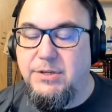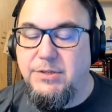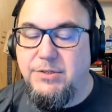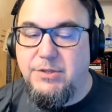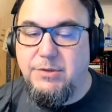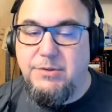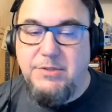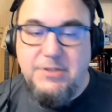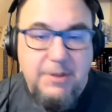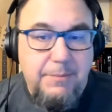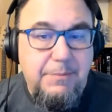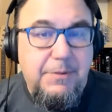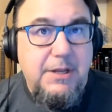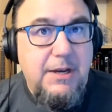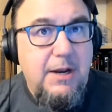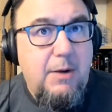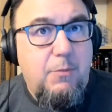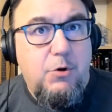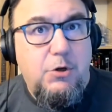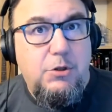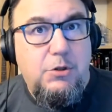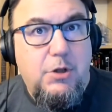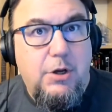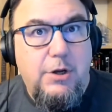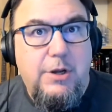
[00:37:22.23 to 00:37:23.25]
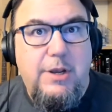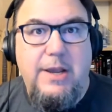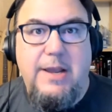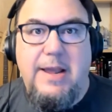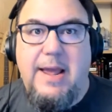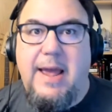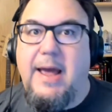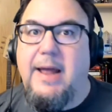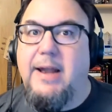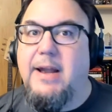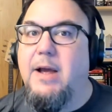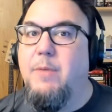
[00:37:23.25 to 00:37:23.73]
So it's something that we're looking
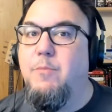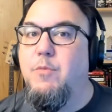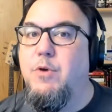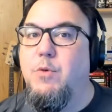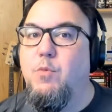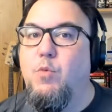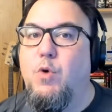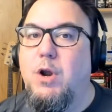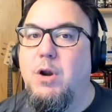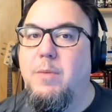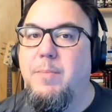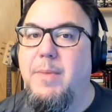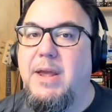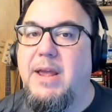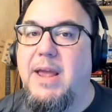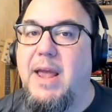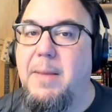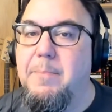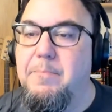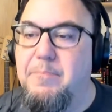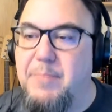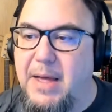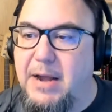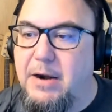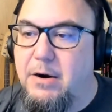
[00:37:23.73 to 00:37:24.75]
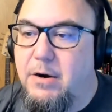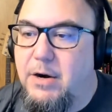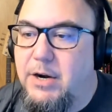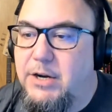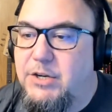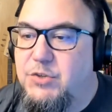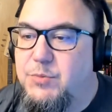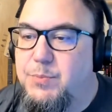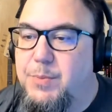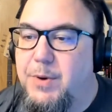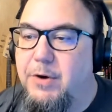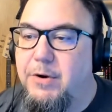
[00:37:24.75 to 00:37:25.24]
at and we want to make a better
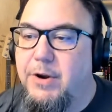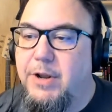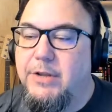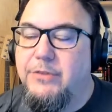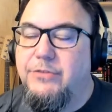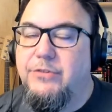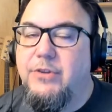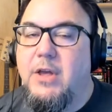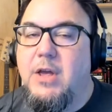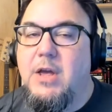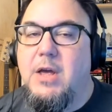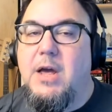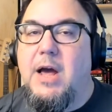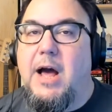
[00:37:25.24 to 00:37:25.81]
experience.